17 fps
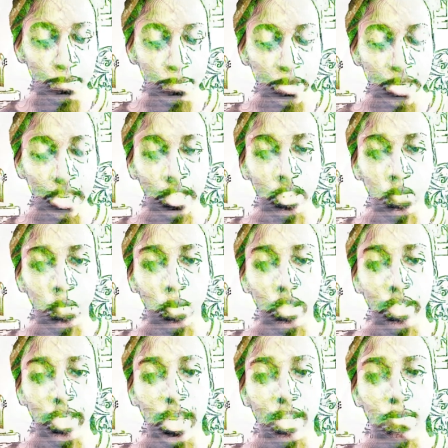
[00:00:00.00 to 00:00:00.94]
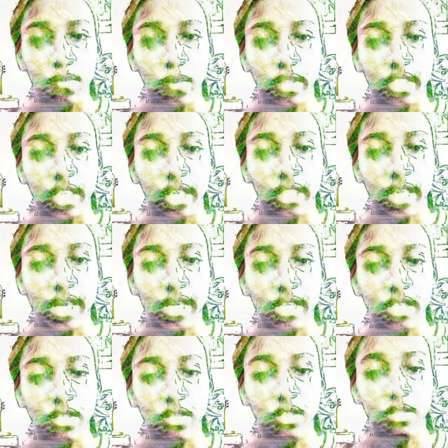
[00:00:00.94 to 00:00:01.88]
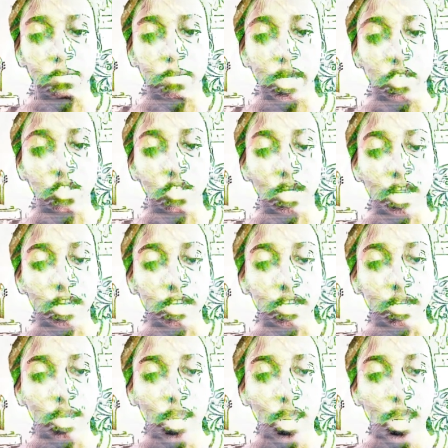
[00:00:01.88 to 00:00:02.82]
beings would get what they like in good measure, and